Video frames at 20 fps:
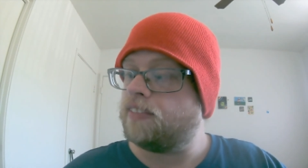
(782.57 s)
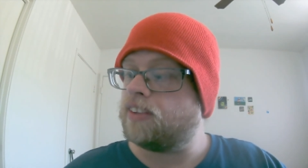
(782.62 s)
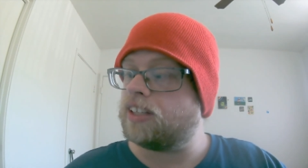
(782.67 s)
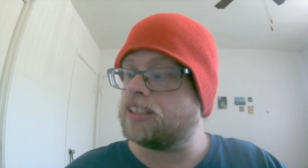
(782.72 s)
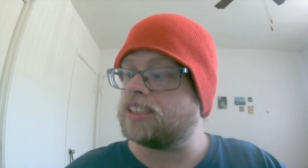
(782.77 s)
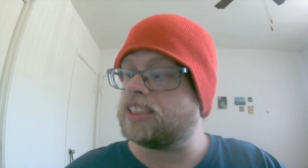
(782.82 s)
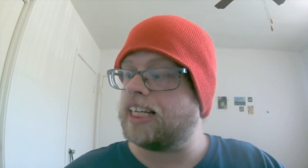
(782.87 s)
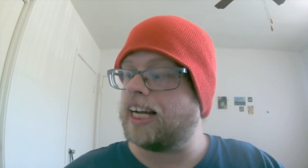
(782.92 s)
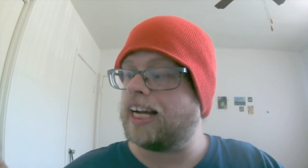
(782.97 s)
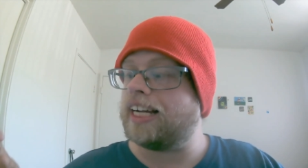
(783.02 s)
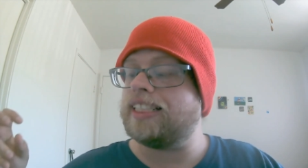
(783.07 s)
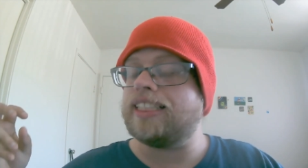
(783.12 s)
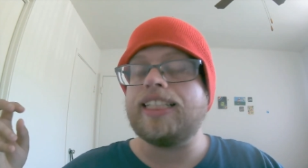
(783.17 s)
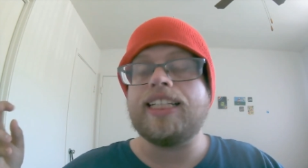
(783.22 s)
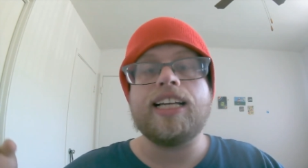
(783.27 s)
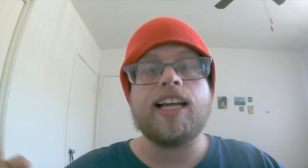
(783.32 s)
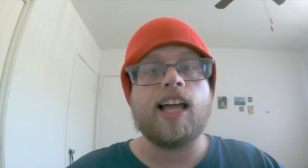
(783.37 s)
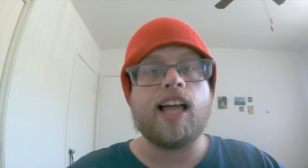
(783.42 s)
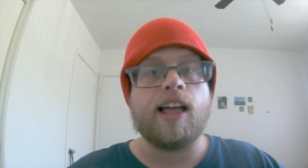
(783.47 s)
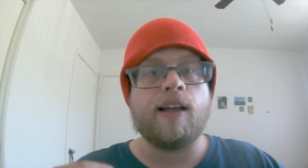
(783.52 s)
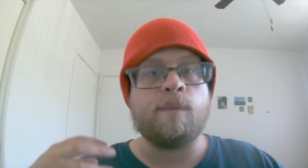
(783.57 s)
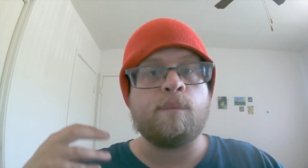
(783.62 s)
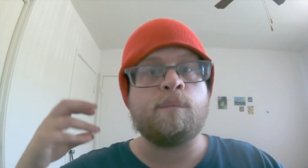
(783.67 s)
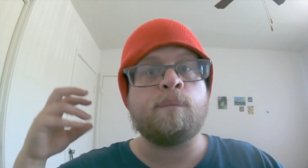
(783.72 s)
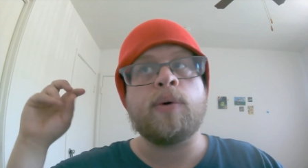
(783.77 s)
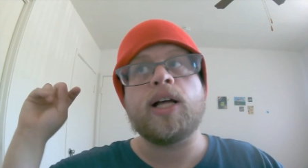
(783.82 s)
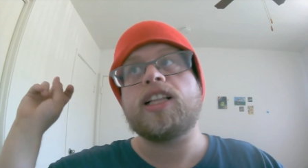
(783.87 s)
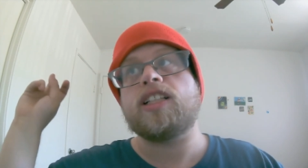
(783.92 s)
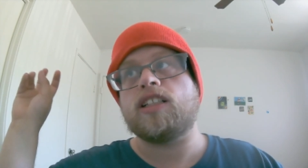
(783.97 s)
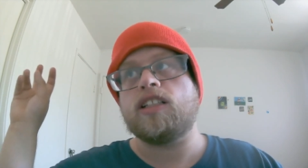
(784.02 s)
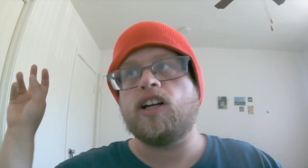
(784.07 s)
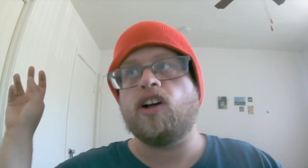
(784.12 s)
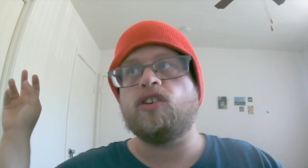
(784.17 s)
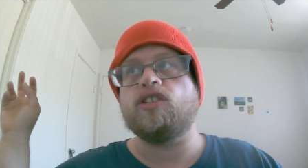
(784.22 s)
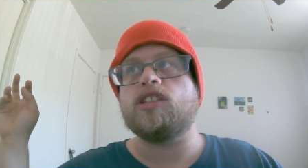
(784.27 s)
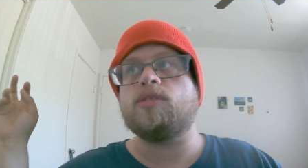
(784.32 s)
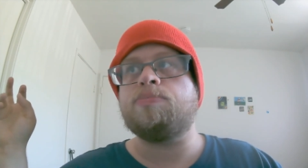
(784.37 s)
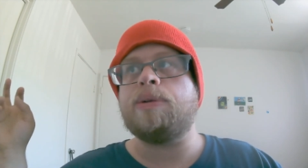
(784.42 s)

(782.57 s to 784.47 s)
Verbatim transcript: There's the idea of mother knows